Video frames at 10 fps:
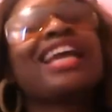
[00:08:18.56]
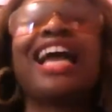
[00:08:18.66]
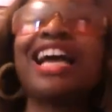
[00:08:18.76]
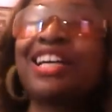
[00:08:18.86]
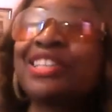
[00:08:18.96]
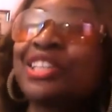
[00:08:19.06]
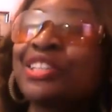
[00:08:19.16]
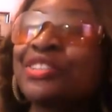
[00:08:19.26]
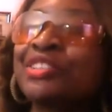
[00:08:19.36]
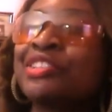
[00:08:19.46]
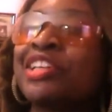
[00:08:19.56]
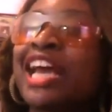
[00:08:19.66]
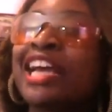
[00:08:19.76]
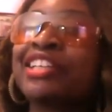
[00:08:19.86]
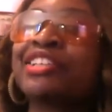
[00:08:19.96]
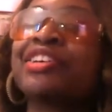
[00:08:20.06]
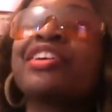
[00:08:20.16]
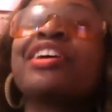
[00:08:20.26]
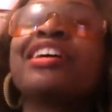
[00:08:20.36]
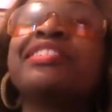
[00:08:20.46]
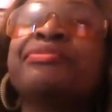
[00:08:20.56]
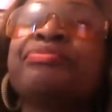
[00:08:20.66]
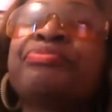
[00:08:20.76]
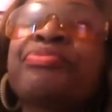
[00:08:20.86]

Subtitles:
don't know. You know that girl